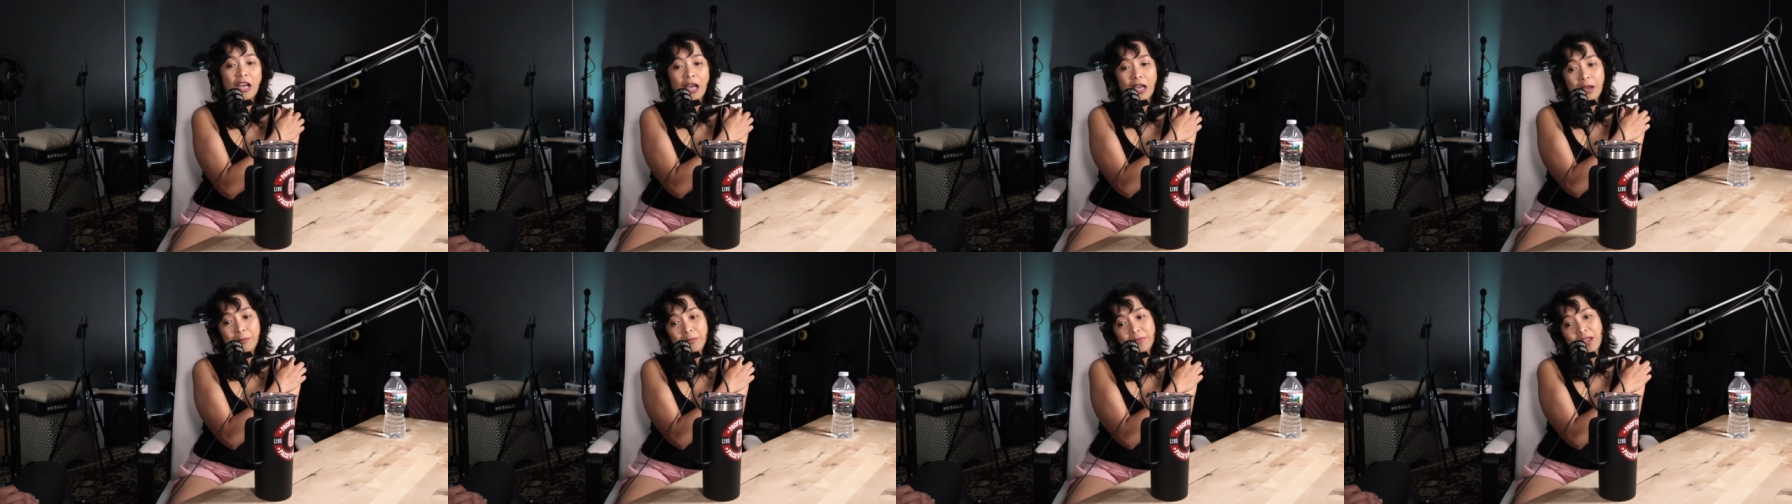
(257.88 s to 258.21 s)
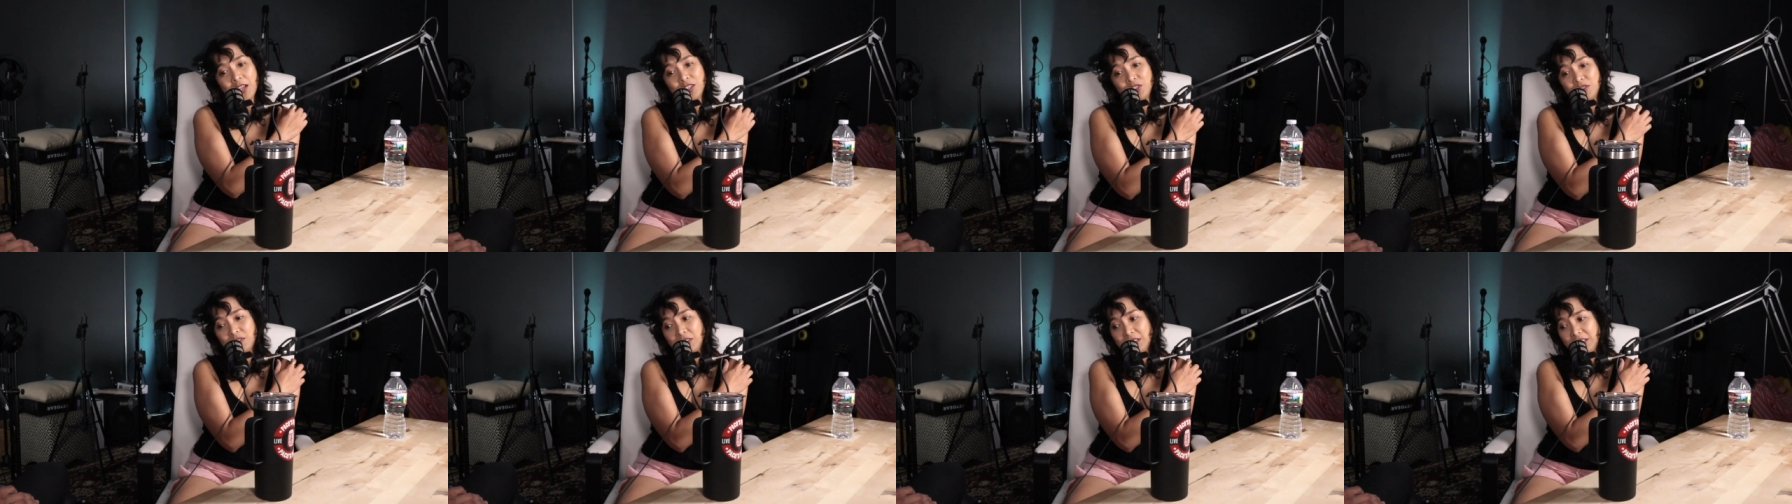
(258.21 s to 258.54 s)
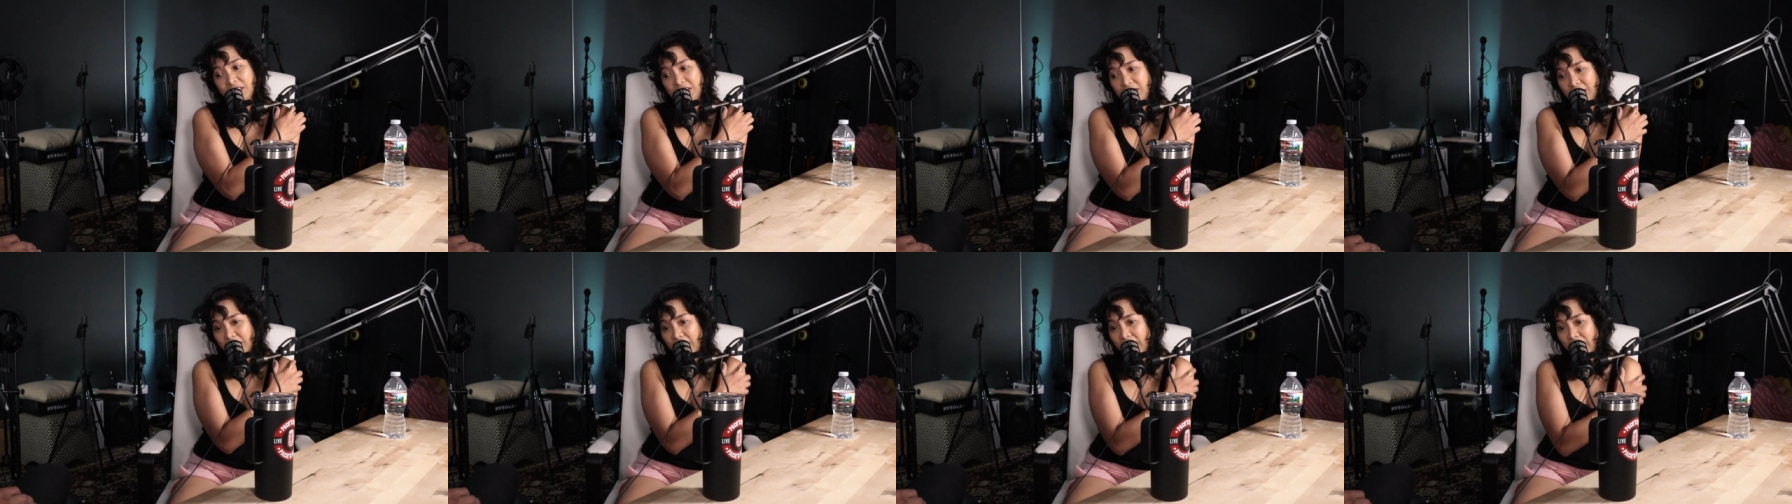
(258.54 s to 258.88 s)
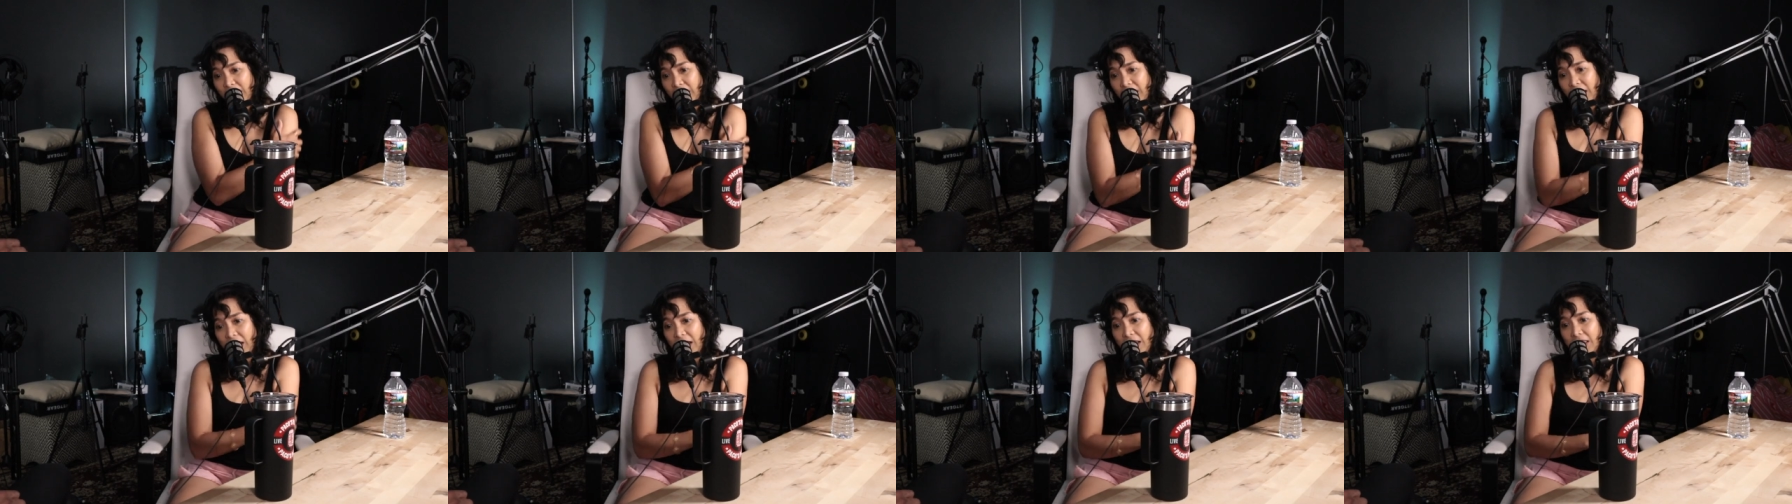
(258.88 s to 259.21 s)
I'm naturally
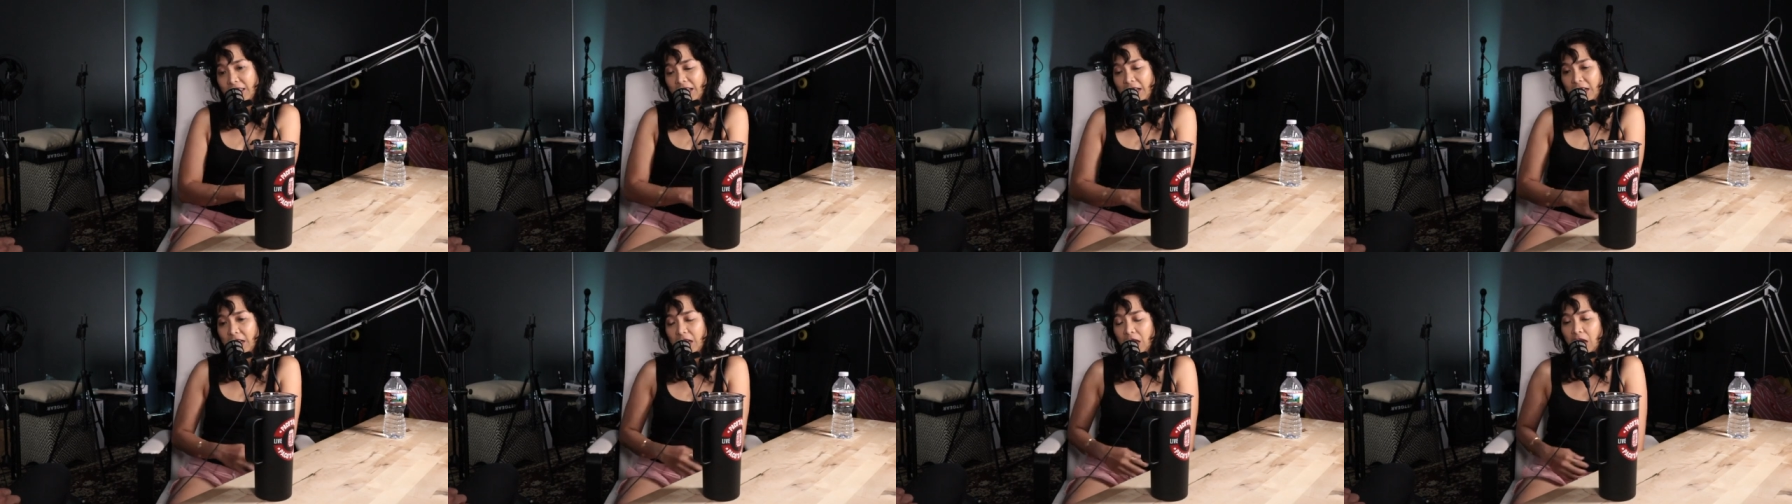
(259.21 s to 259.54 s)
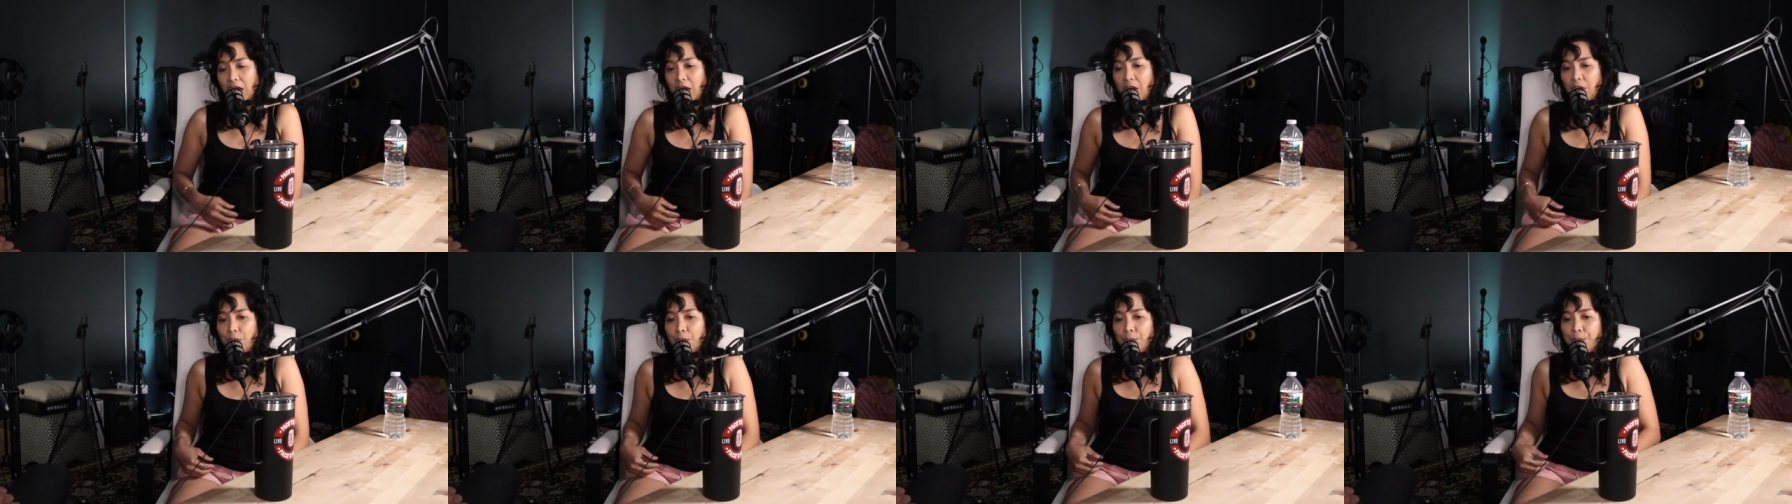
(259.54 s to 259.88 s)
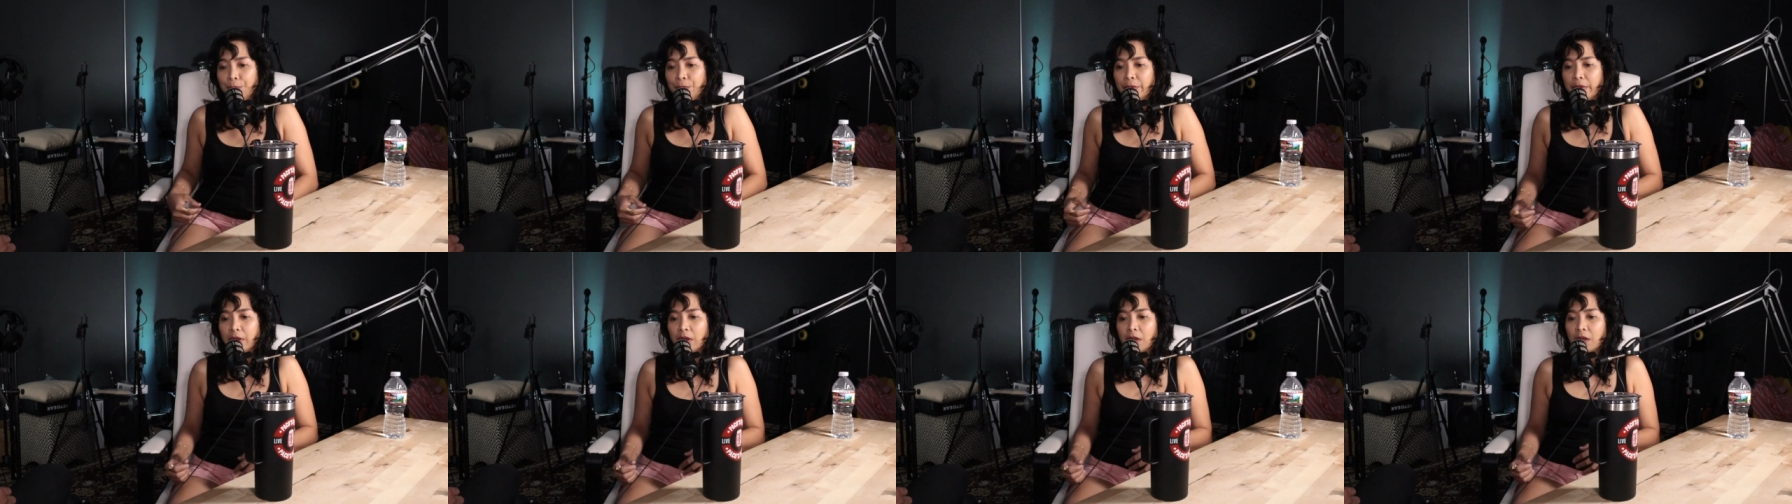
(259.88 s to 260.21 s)
shy, and then um